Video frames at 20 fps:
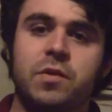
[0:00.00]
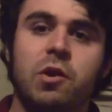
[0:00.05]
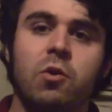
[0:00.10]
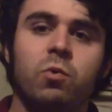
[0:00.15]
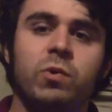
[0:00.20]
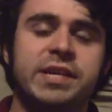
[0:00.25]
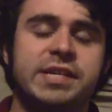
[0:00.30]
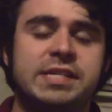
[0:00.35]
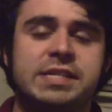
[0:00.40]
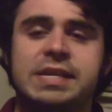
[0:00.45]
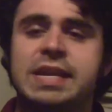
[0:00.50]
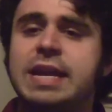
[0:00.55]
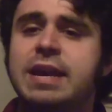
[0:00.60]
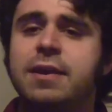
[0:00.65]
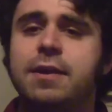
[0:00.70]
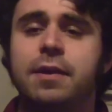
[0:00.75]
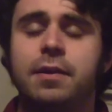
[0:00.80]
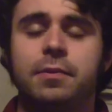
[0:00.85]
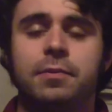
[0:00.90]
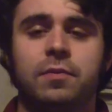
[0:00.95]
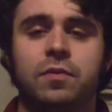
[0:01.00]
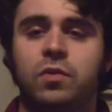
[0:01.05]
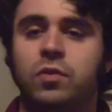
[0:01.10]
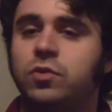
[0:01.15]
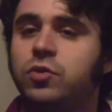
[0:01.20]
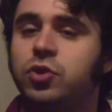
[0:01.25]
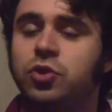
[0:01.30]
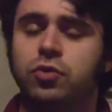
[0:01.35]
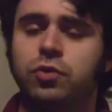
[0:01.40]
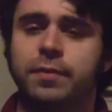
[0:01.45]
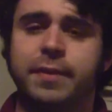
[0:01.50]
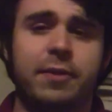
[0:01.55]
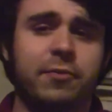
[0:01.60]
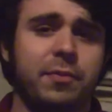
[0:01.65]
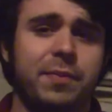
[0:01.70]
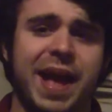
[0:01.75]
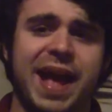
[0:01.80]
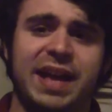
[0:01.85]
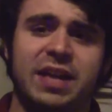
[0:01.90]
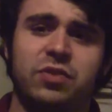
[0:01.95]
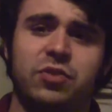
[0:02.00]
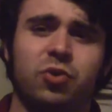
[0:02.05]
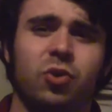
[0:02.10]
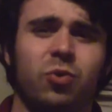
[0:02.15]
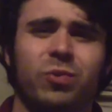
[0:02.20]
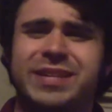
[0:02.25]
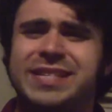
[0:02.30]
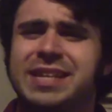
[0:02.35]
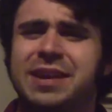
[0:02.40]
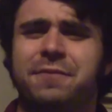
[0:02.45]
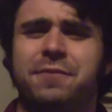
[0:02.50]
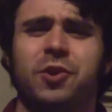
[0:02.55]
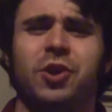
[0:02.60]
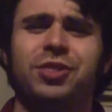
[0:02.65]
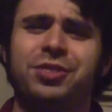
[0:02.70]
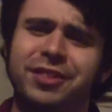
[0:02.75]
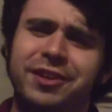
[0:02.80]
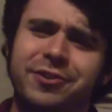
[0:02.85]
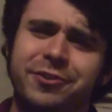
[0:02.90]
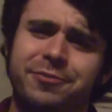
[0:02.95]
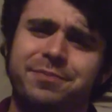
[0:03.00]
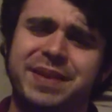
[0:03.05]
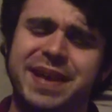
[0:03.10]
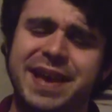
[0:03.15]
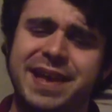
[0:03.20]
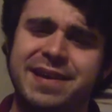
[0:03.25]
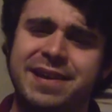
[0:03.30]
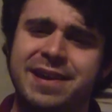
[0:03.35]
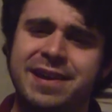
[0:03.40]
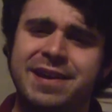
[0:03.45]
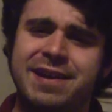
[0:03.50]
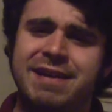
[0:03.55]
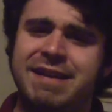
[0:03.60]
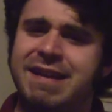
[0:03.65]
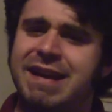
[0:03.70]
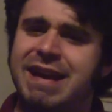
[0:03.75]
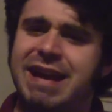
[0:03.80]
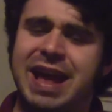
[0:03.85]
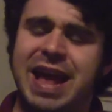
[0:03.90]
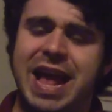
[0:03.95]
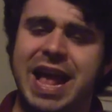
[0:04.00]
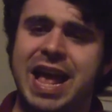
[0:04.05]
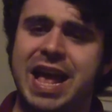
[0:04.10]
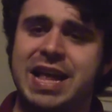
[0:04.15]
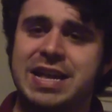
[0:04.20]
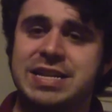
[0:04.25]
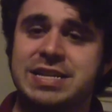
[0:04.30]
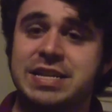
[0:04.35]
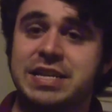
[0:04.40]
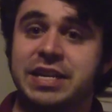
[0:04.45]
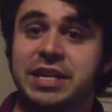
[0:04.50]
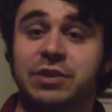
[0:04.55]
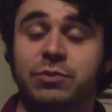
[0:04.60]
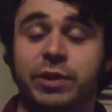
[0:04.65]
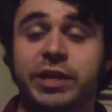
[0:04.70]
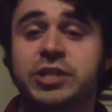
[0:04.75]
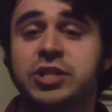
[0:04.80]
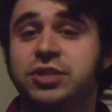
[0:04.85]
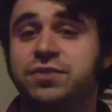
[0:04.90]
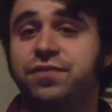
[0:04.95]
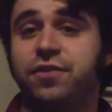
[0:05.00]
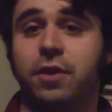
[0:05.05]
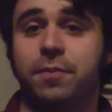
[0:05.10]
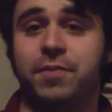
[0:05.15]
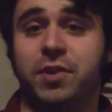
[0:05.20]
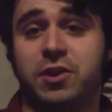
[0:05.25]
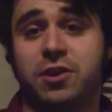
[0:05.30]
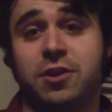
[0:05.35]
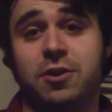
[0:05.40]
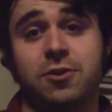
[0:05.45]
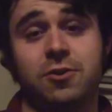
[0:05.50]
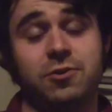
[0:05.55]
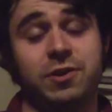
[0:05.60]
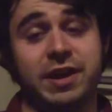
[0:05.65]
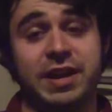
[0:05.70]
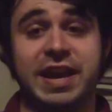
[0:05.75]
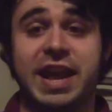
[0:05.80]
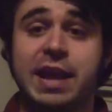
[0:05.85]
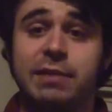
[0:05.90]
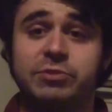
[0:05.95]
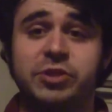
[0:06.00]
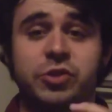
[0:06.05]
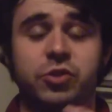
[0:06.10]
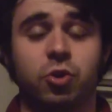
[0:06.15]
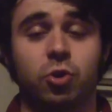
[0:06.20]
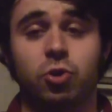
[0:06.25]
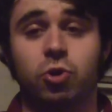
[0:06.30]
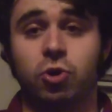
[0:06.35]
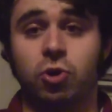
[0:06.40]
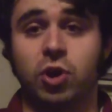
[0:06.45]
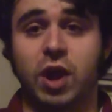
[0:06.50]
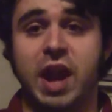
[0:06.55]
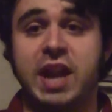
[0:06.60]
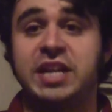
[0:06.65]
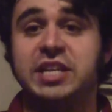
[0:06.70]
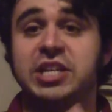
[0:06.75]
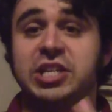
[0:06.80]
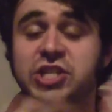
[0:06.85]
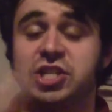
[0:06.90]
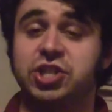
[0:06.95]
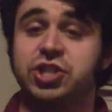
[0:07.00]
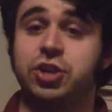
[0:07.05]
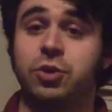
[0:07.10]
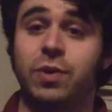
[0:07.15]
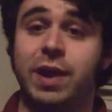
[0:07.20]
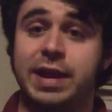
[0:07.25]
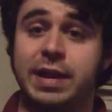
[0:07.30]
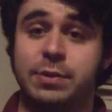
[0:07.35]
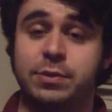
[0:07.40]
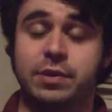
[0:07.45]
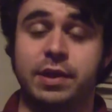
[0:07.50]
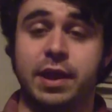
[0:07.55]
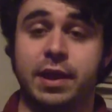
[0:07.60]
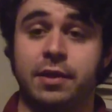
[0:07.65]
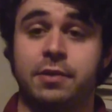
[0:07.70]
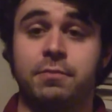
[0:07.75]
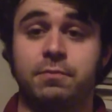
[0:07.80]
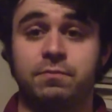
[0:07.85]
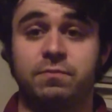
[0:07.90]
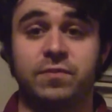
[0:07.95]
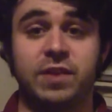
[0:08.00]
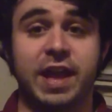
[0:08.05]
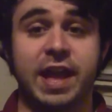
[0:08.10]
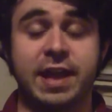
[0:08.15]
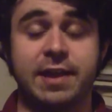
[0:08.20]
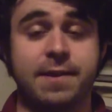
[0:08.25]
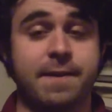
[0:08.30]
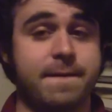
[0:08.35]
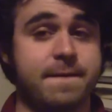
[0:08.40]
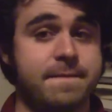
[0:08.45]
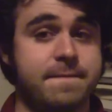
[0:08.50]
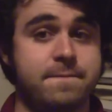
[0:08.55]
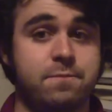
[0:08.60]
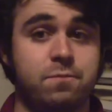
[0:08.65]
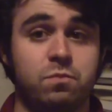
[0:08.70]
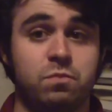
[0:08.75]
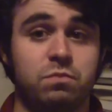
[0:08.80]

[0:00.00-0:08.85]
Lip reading: we see it, you remember back in Thor, we see him for a little bit, and he reaches for a bow, and he aims at Thor, and he doesn't do anything. And